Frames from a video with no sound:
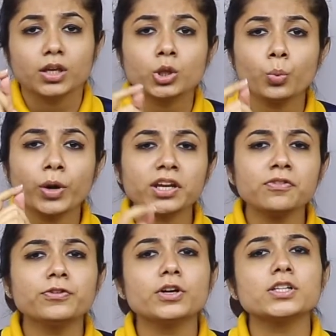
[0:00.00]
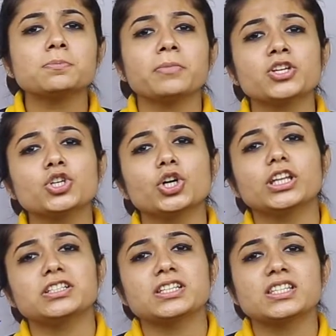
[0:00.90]
The very first measure
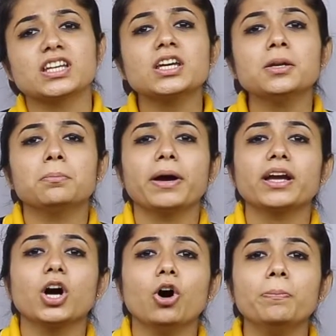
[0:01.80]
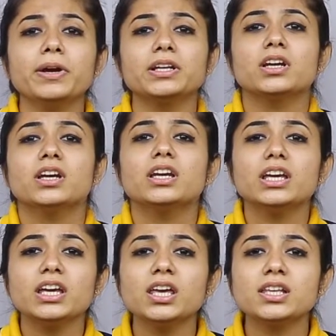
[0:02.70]
that is taken by government
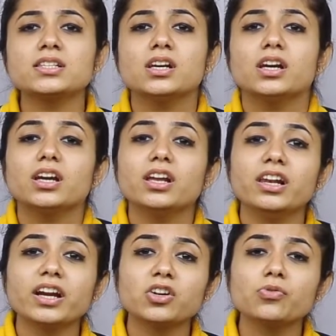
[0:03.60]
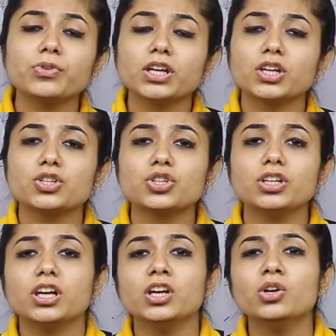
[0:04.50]
is
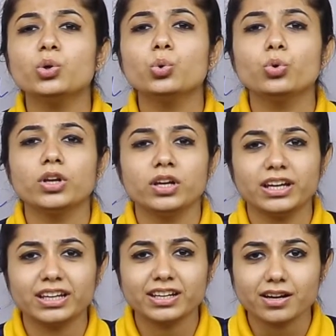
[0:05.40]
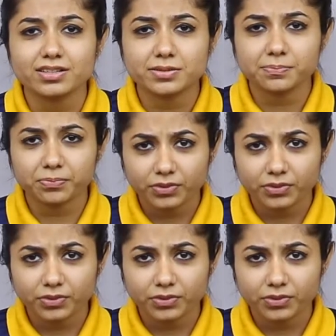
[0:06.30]
electrification in rural areas.